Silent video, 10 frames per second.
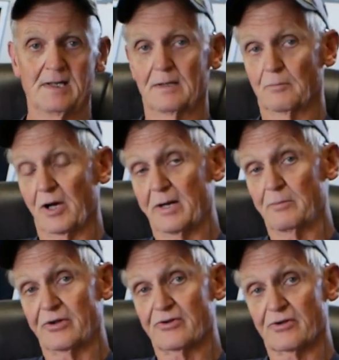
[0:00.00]
Brian
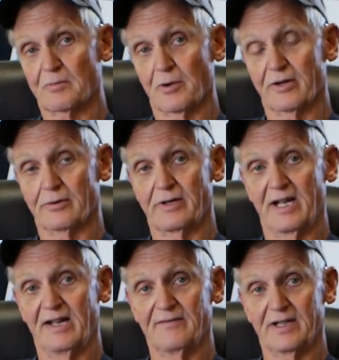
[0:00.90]
Butcher's brother
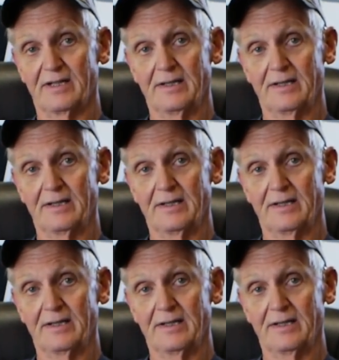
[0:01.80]
David